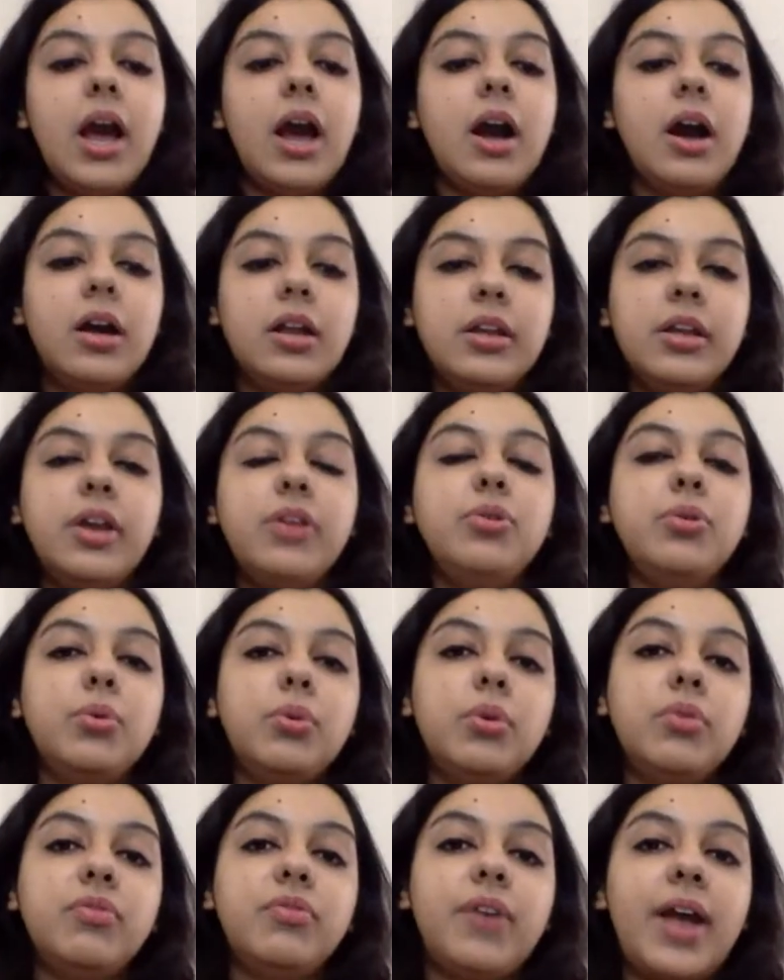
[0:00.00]
Earlier, you
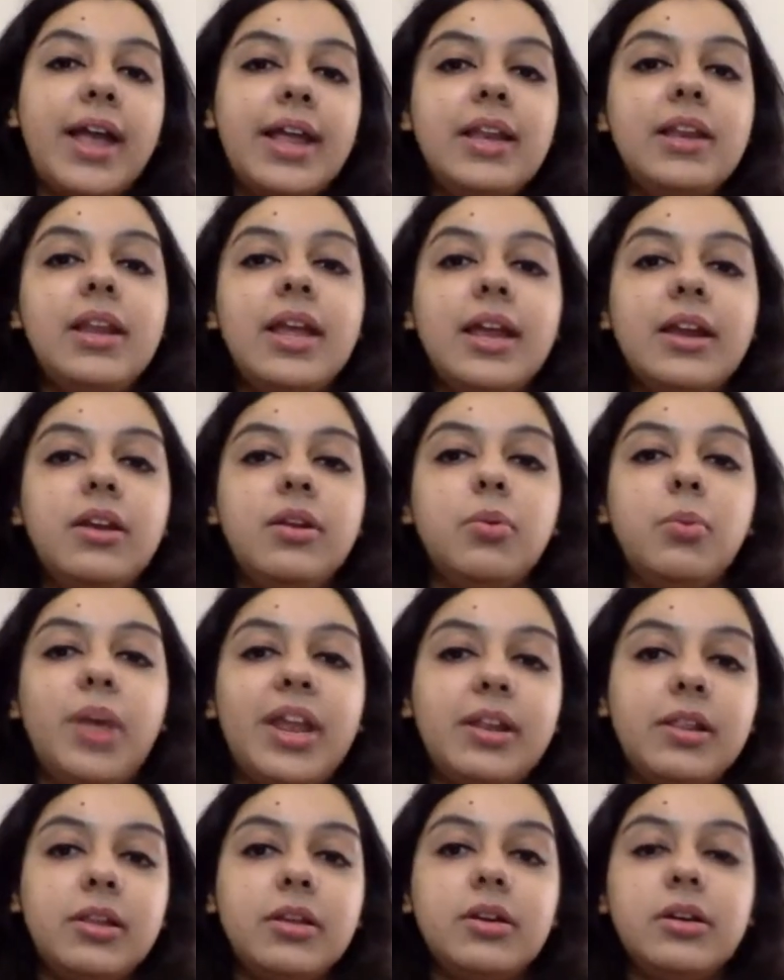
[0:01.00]
could file it
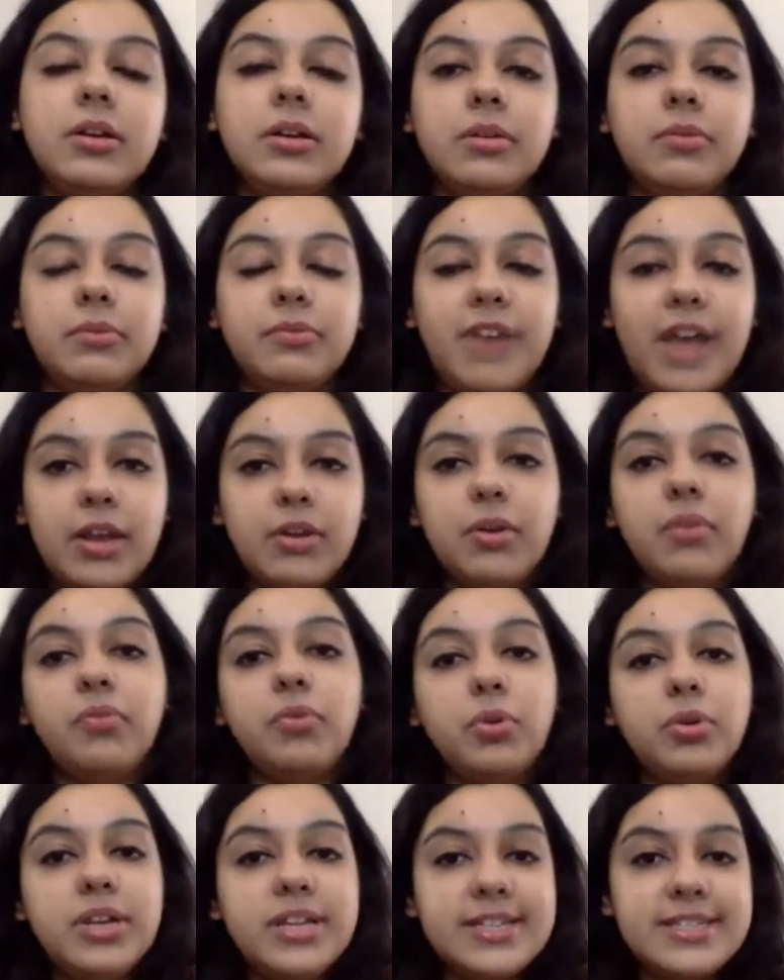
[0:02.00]
when the value of
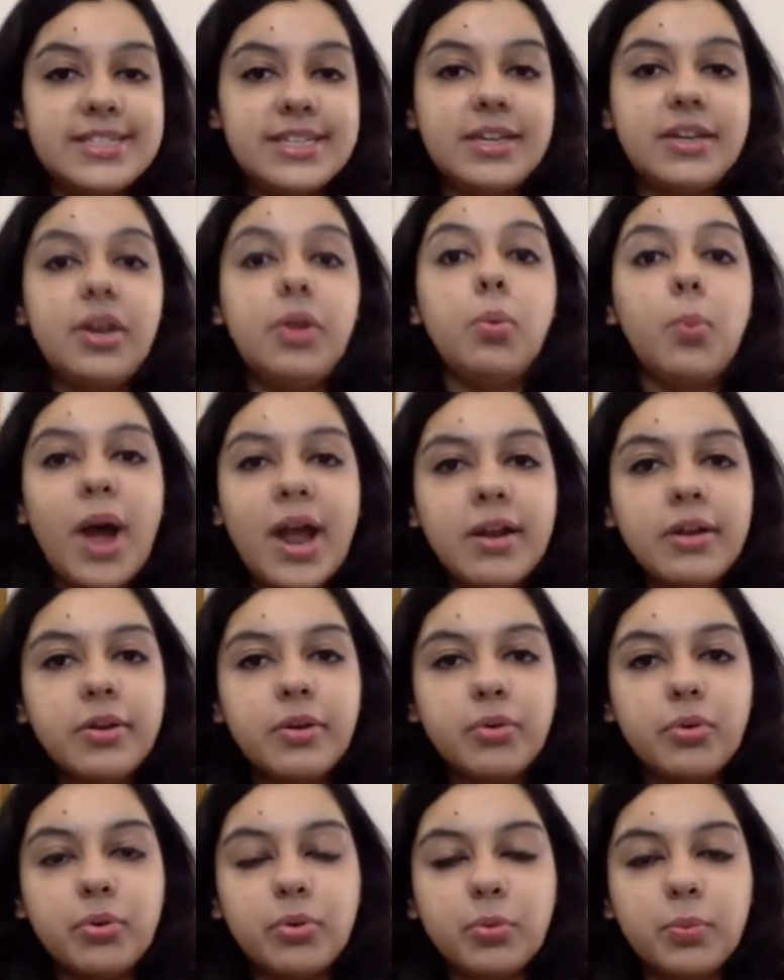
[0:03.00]
good exceeded 1
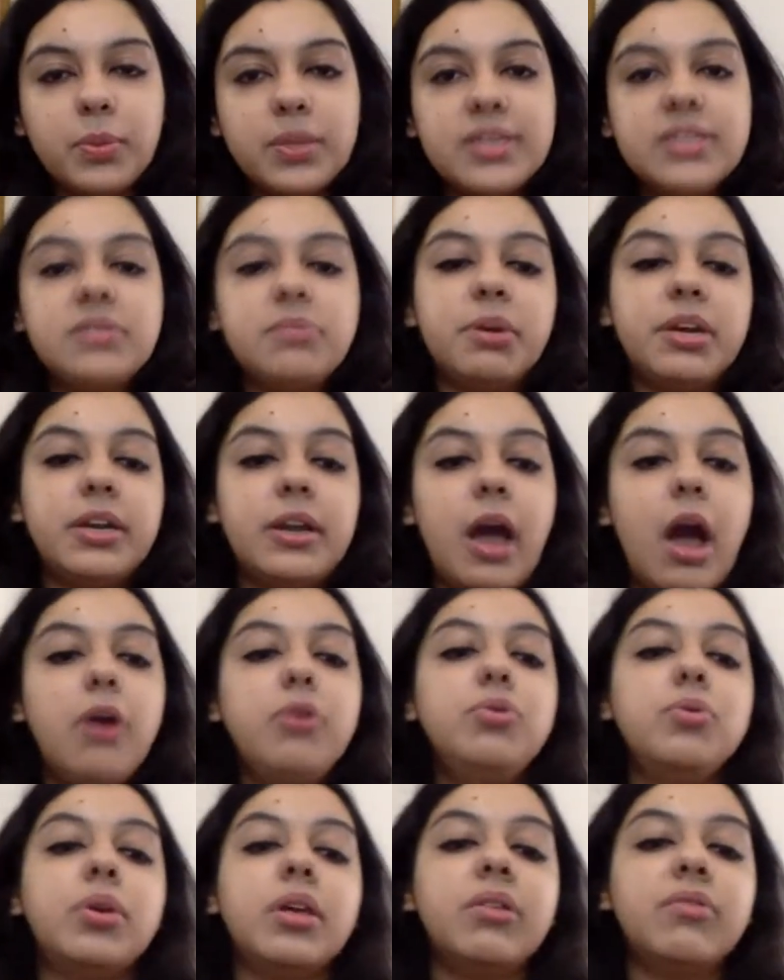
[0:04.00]
crore rupees, but now
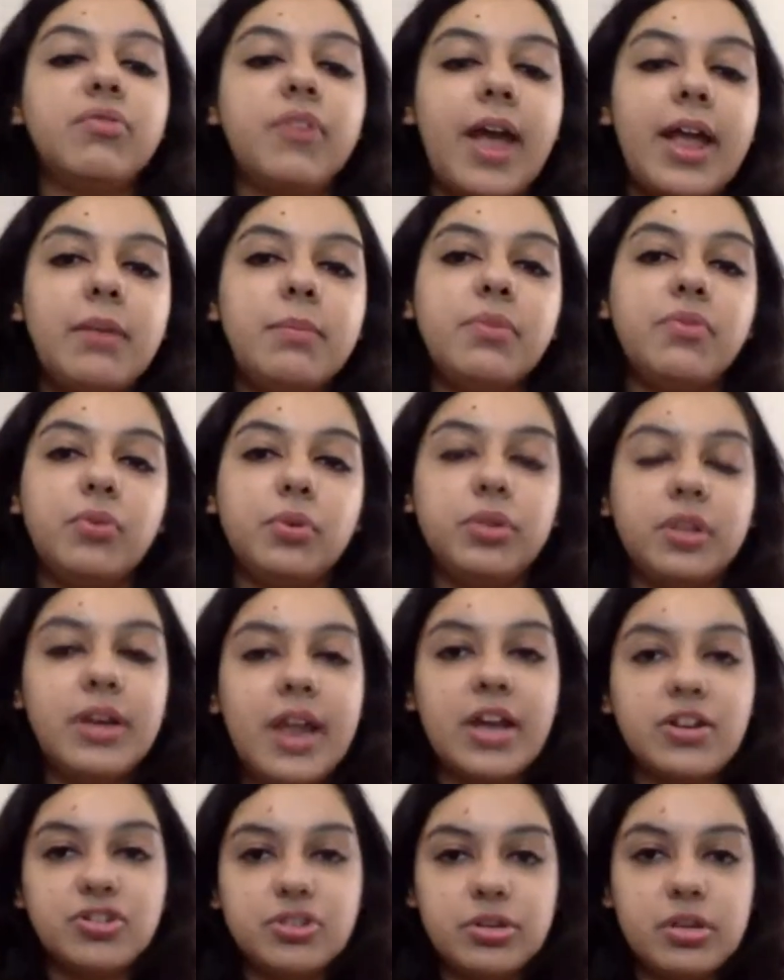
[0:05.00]
you can file before the
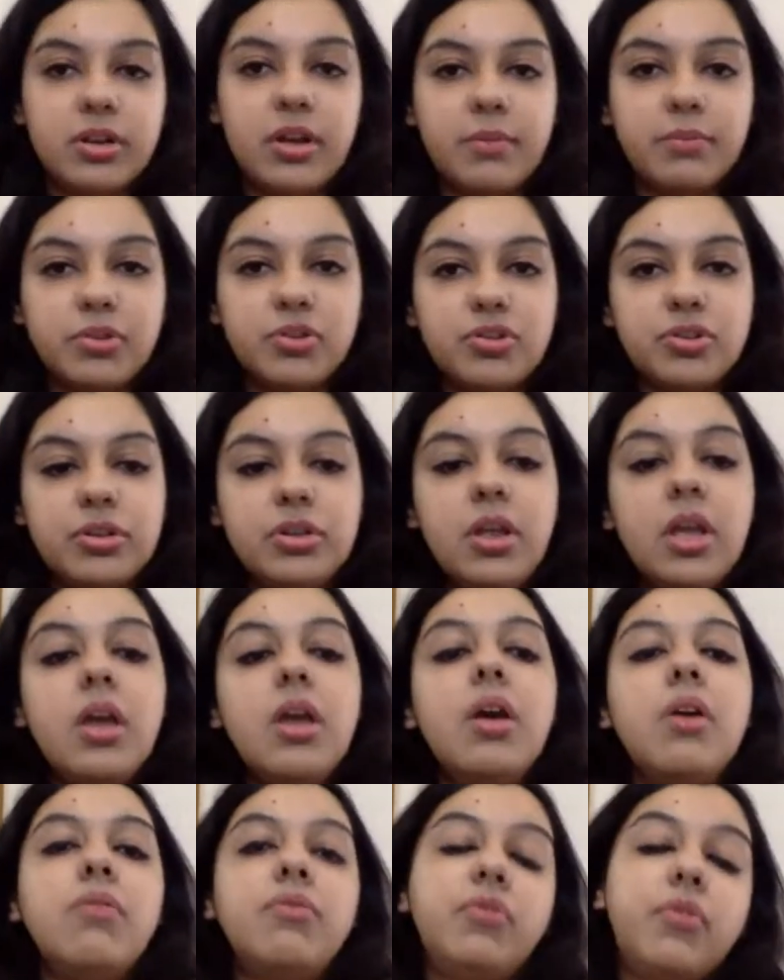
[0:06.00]
national commission
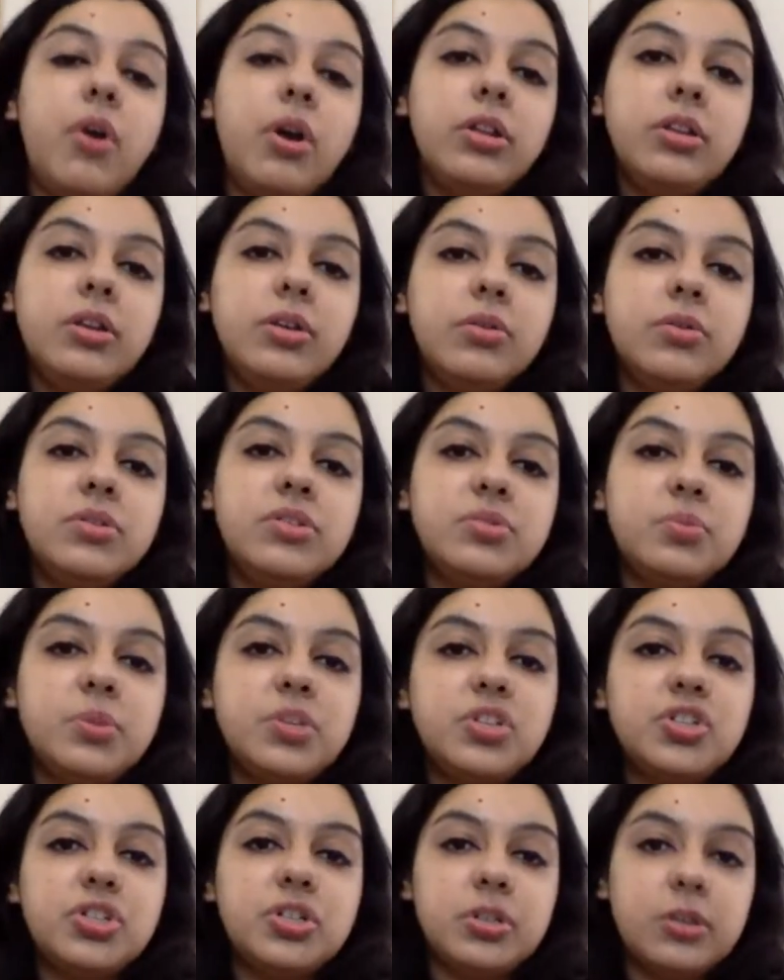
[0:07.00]
for the goods
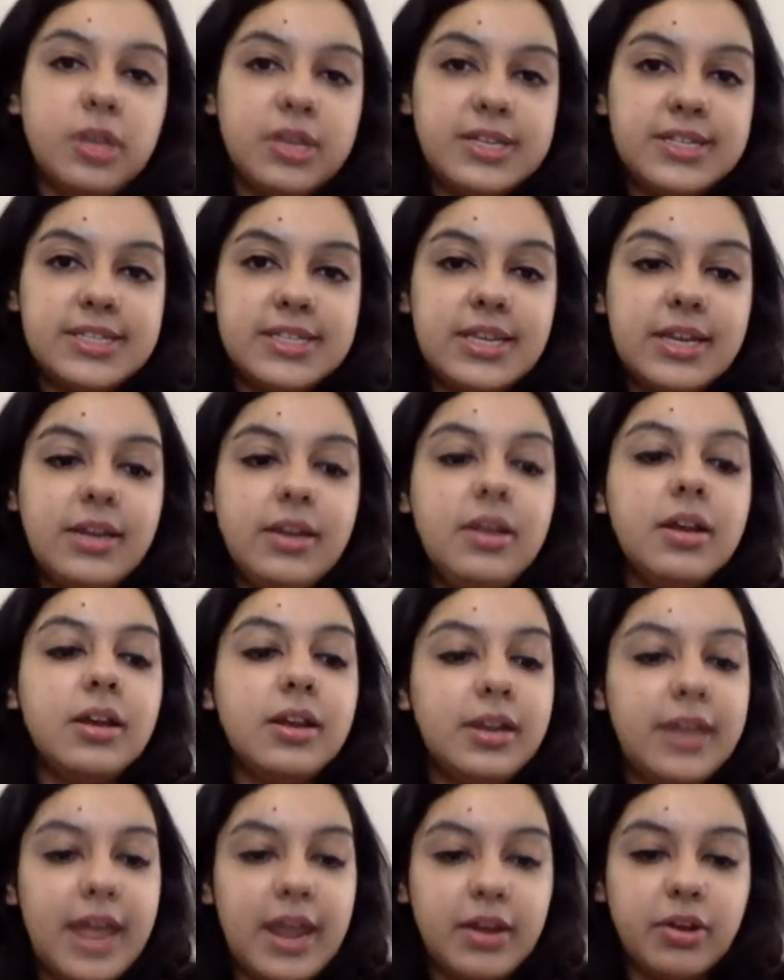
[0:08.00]
which exceed
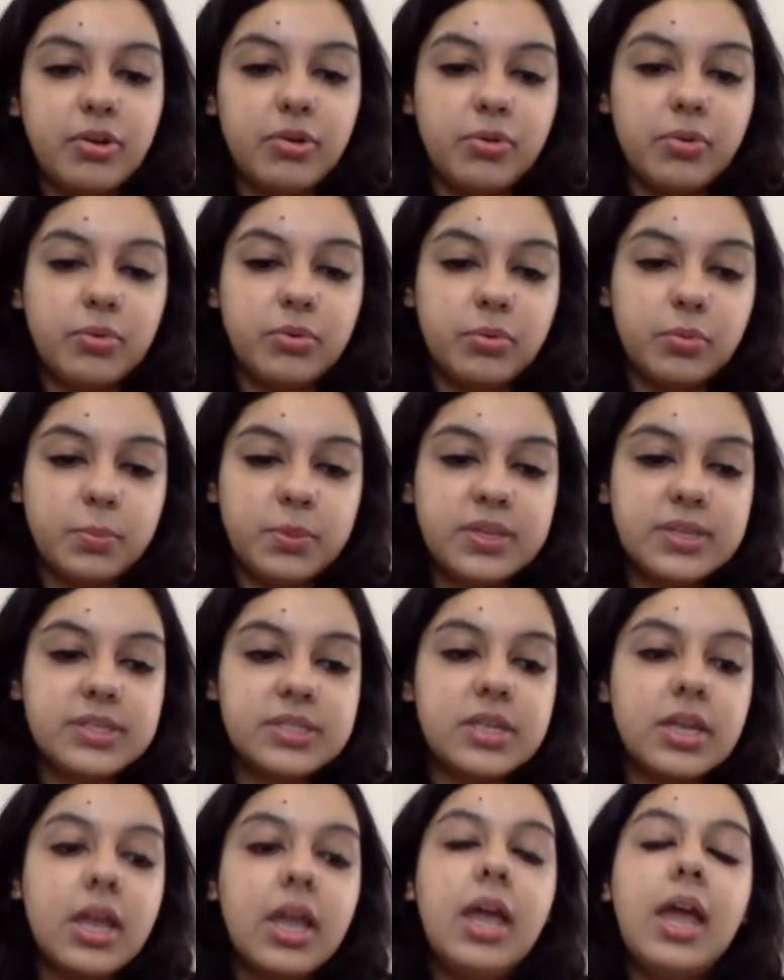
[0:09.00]
10 crore rupees.